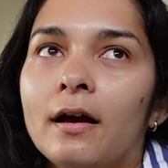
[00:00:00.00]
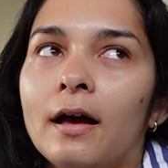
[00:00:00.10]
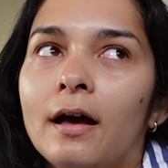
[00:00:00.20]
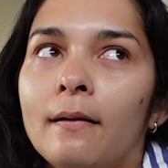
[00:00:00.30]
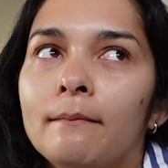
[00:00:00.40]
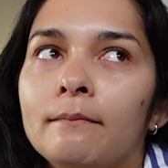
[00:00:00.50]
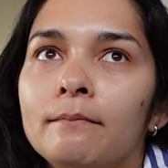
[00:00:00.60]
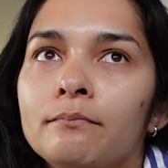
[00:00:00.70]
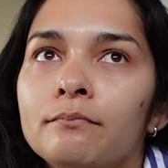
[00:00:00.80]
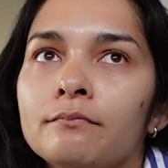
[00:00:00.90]

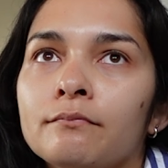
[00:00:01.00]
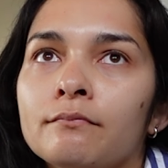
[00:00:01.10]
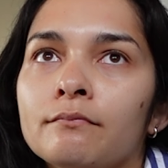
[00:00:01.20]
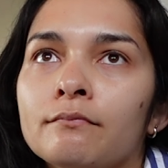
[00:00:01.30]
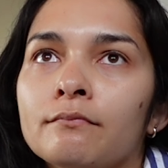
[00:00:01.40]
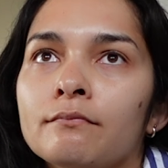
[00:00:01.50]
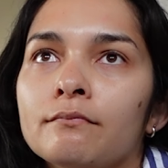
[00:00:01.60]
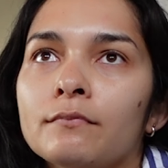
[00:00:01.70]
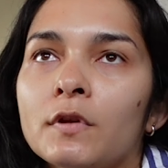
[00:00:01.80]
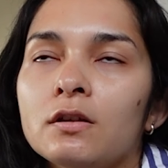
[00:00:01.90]
um,
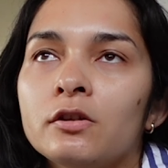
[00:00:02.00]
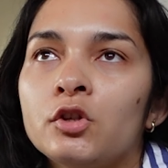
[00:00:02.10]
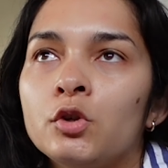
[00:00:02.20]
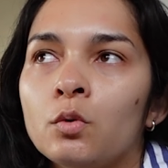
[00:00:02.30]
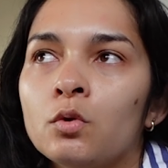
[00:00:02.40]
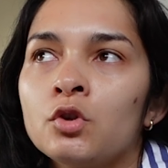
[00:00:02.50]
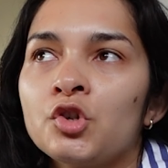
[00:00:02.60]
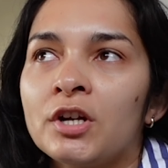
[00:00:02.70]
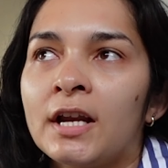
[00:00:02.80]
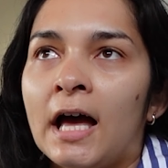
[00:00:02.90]
staunch and